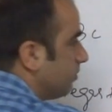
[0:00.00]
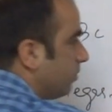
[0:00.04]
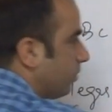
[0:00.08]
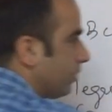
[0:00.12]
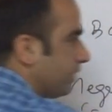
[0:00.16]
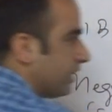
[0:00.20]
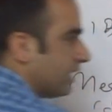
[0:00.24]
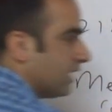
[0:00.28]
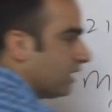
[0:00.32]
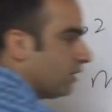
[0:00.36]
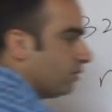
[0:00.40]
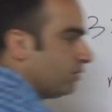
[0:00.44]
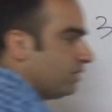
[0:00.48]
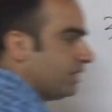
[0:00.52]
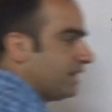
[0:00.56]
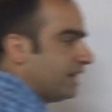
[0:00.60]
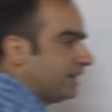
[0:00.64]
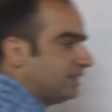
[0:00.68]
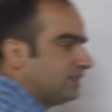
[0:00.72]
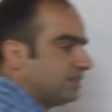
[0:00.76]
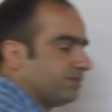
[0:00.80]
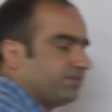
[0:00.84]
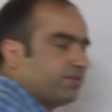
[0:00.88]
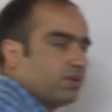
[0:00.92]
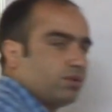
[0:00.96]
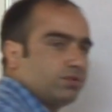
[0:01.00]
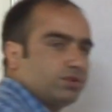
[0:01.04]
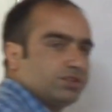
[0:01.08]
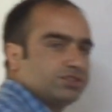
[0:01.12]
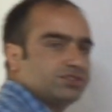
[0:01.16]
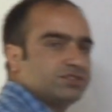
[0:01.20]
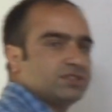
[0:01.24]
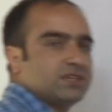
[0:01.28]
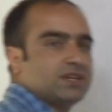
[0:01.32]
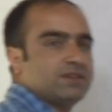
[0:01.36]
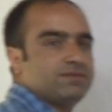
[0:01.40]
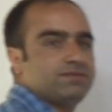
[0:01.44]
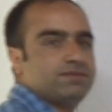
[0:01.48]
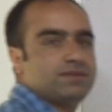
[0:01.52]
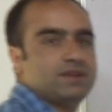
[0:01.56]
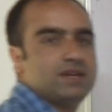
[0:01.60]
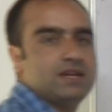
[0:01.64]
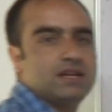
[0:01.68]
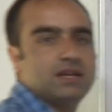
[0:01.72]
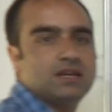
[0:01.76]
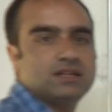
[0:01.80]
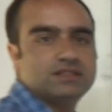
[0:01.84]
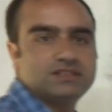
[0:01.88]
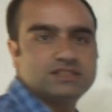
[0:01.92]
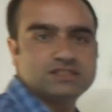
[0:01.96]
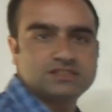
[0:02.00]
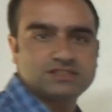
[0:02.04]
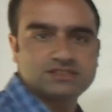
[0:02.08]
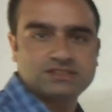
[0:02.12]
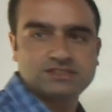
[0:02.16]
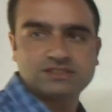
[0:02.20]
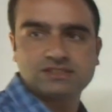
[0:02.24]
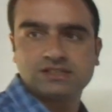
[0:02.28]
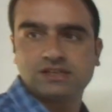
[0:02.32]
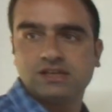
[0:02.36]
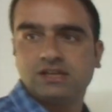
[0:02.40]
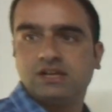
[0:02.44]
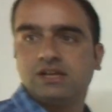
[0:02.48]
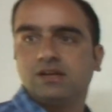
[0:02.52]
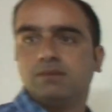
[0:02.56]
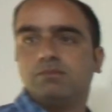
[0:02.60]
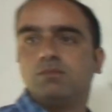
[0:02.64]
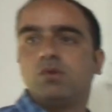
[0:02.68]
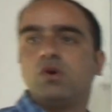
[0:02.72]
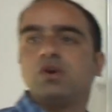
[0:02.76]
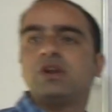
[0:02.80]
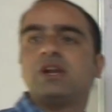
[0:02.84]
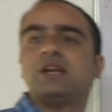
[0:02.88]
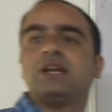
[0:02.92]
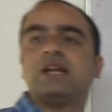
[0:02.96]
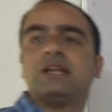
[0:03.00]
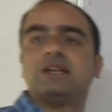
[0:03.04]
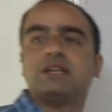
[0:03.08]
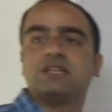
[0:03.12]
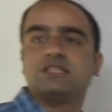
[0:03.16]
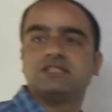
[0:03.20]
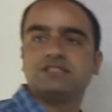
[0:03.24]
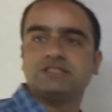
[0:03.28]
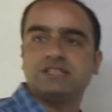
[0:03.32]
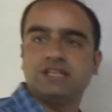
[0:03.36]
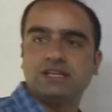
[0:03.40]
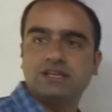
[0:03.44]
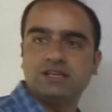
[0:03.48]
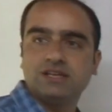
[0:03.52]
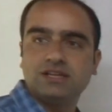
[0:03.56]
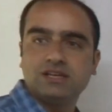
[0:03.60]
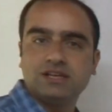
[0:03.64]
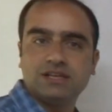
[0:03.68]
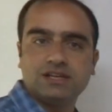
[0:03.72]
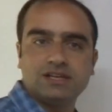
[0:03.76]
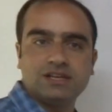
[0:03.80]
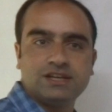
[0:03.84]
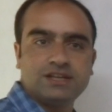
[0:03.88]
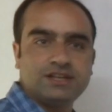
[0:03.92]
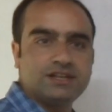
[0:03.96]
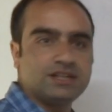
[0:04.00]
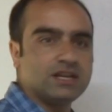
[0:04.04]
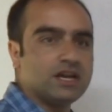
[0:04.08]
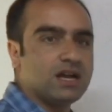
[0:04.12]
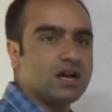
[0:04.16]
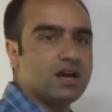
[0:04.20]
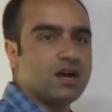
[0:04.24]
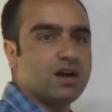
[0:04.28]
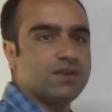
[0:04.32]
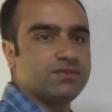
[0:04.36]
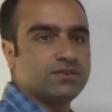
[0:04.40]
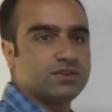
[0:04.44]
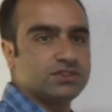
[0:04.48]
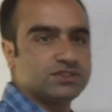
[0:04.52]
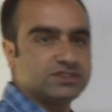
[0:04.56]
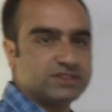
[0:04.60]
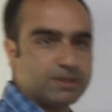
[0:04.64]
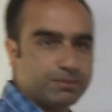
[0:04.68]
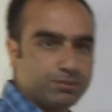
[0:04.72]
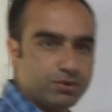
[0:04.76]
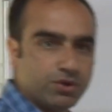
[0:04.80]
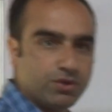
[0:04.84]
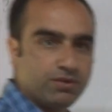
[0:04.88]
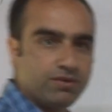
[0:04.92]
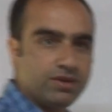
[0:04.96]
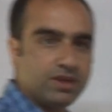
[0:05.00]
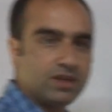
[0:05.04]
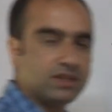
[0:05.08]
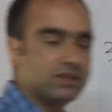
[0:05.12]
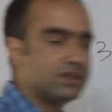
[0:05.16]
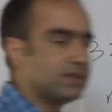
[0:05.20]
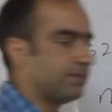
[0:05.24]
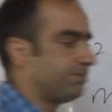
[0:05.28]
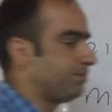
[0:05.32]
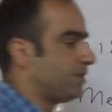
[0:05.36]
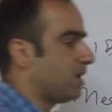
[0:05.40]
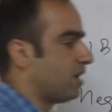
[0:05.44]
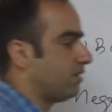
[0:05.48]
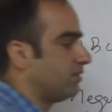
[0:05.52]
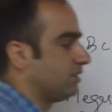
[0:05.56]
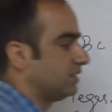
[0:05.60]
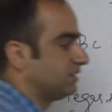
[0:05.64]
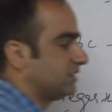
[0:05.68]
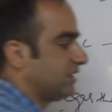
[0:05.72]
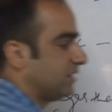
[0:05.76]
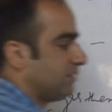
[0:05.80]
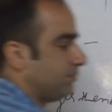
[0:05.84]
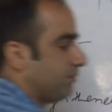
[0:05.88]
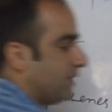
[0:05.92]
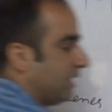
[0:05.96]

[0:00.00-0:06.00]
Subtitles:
Maurya who led the foundation of this Mauryan dynasty in India after subduing the powers at